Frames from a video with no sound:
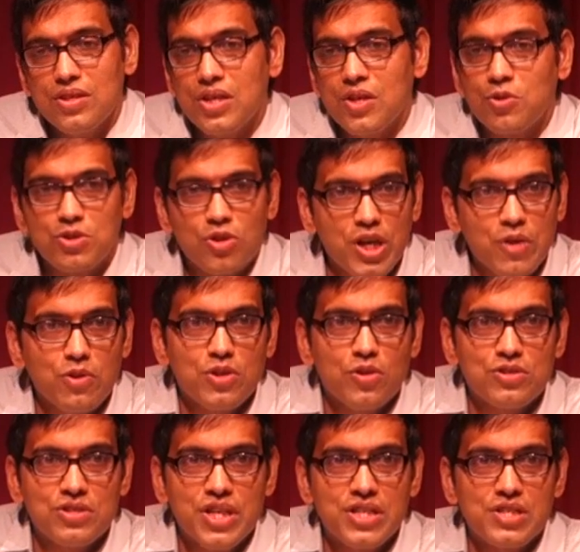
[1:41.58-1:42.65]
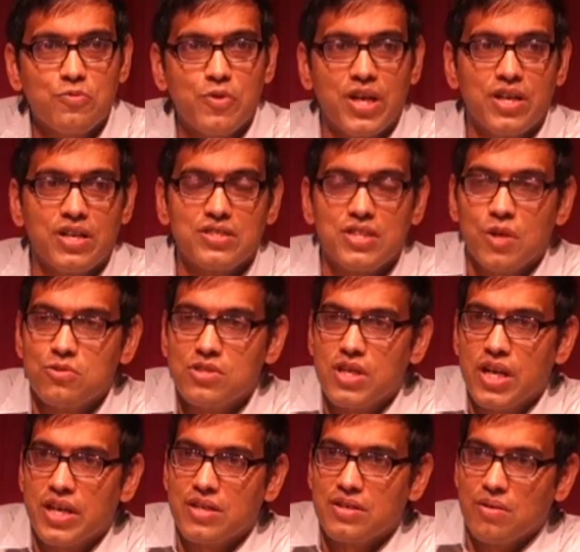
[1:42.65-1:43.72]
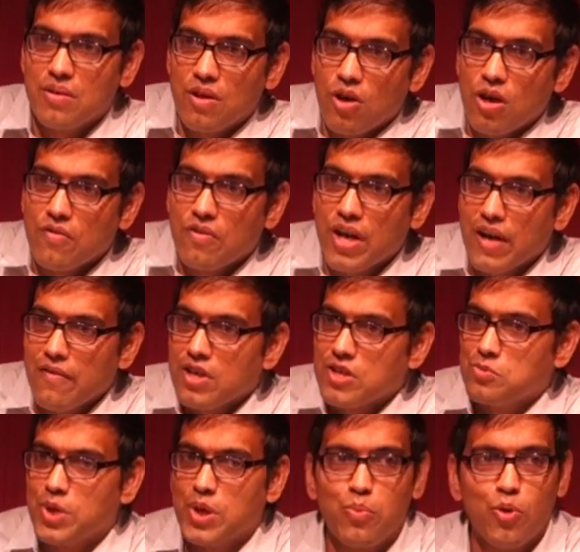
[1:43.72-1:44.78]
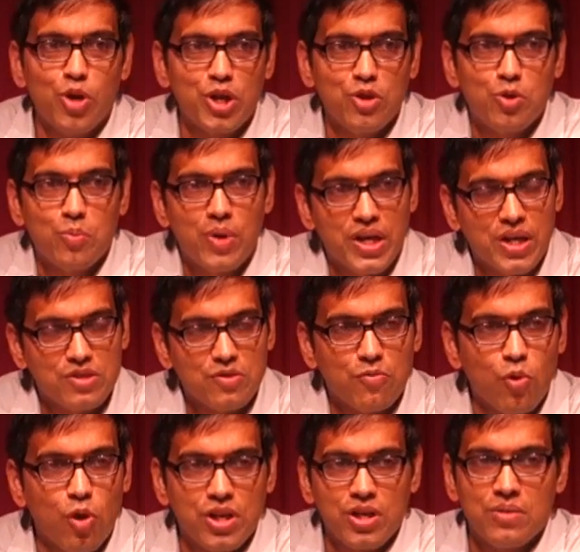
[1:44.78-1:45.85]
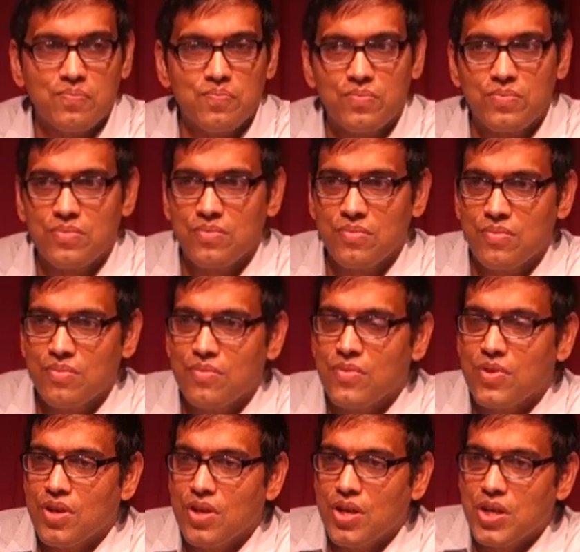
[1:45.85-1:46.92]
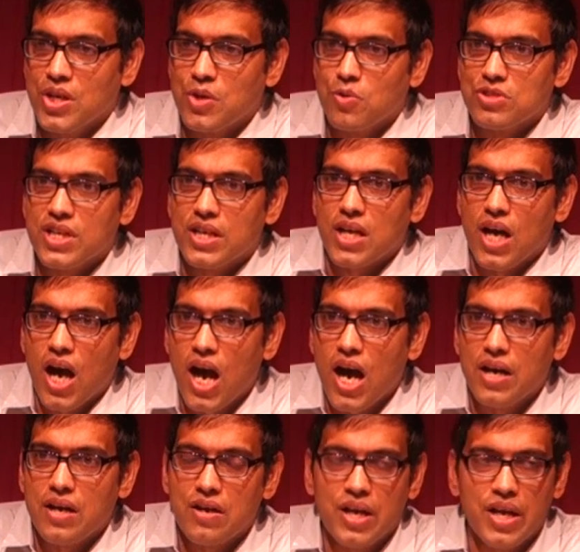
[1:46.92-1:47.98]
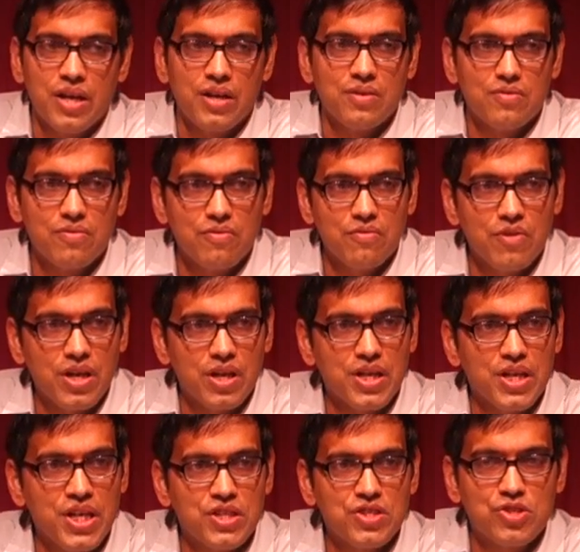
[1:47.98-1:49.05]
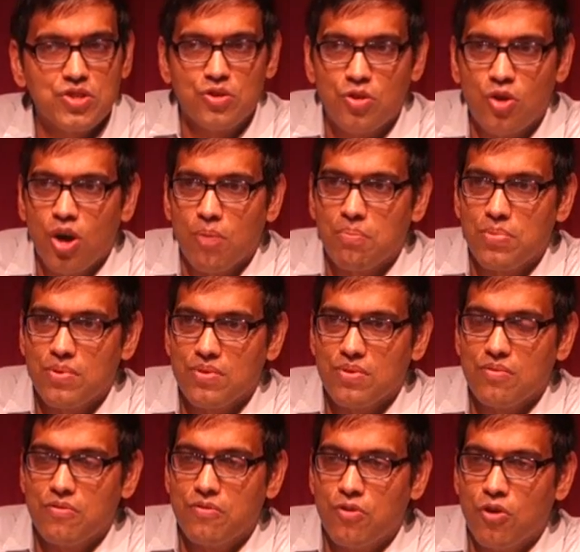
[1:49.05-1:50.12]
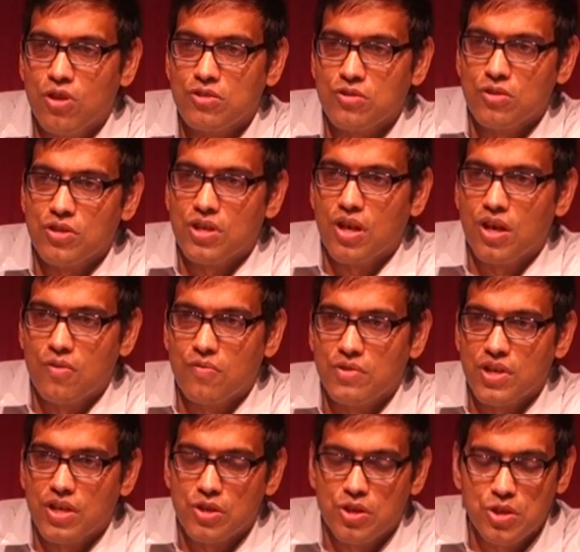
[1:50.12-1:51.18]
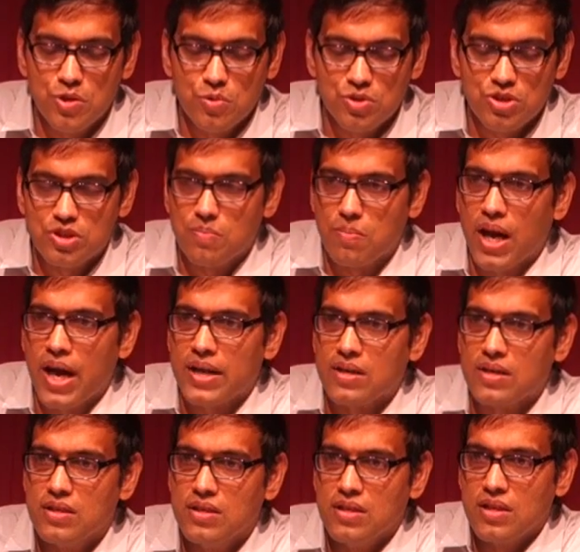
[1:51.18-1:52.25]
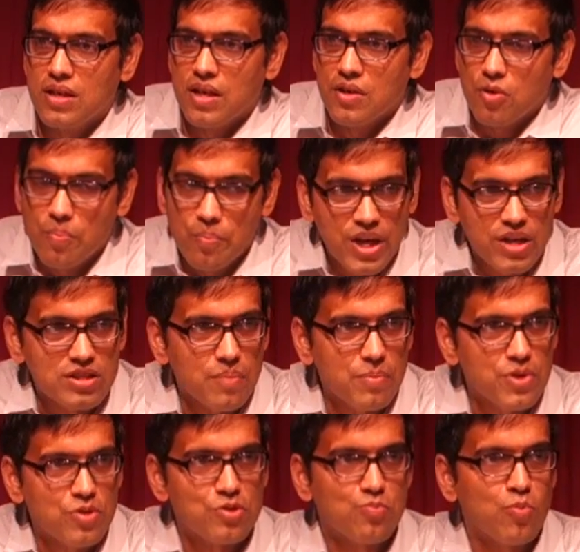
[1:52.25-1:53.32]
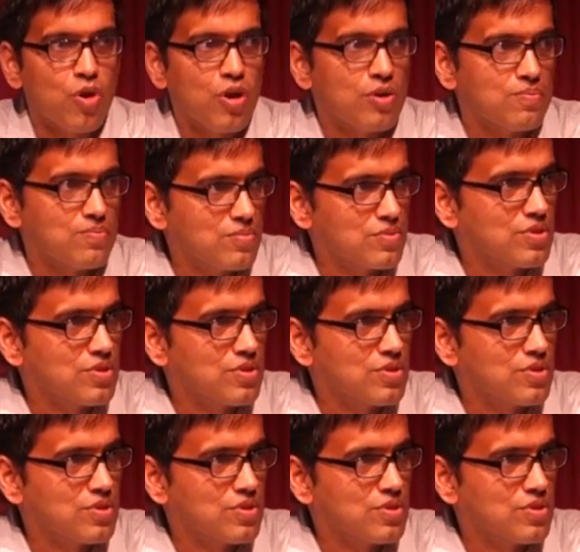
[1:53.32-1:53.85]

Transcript: It was not even those rains where it sounds like a lot of gravel is being poured into a bucket of water. It was that hard rain where each drop falls on the ground with a huge splat and breaks up into small